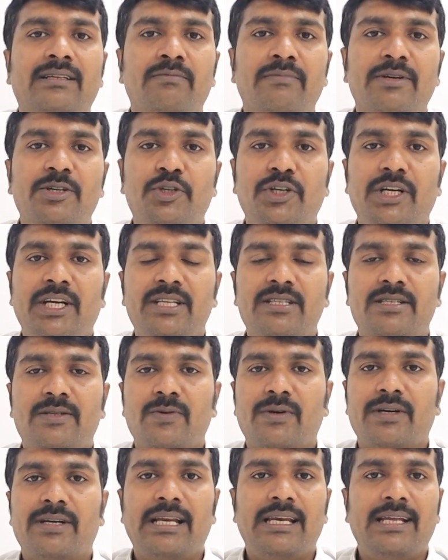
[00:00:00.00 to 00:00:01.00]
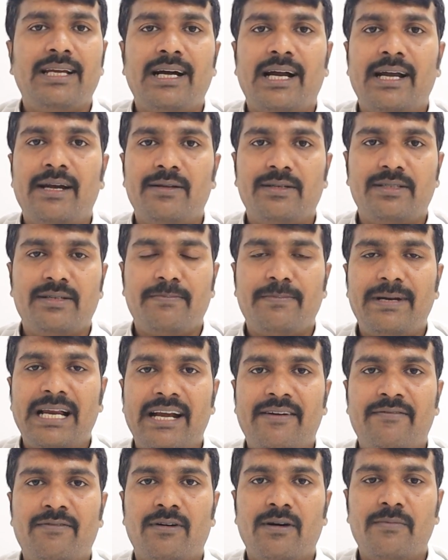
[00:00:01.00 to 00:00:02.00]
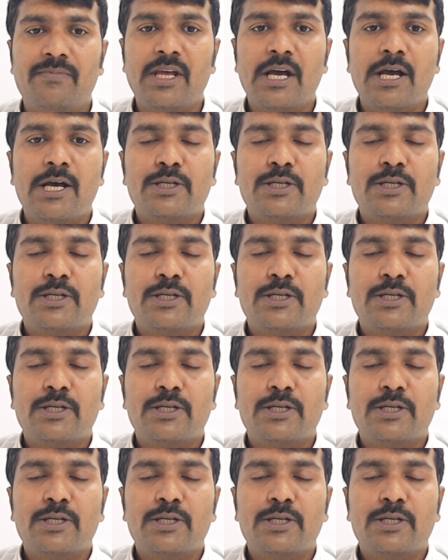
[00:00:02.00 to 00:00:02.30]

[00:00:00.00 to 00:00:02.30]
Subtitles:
the machines to a telecardiology platform.